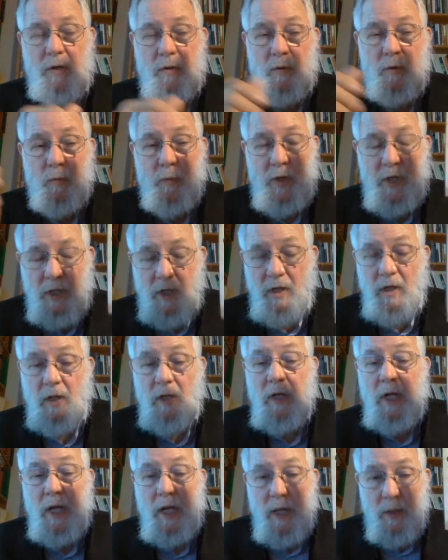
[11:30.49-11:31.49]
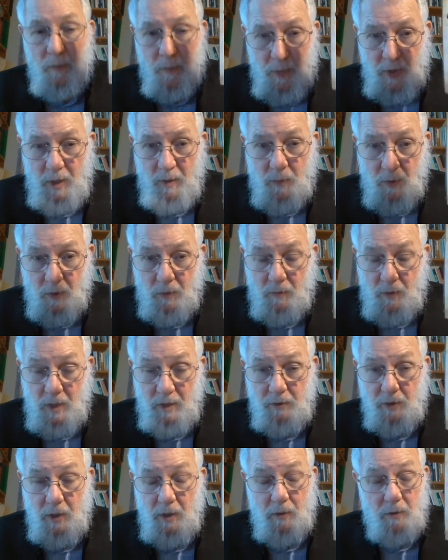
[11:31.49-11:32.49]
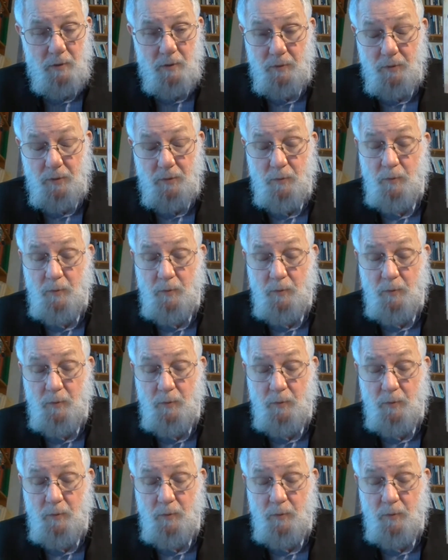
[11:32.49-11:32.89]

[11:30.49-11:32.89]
We need people around the earth.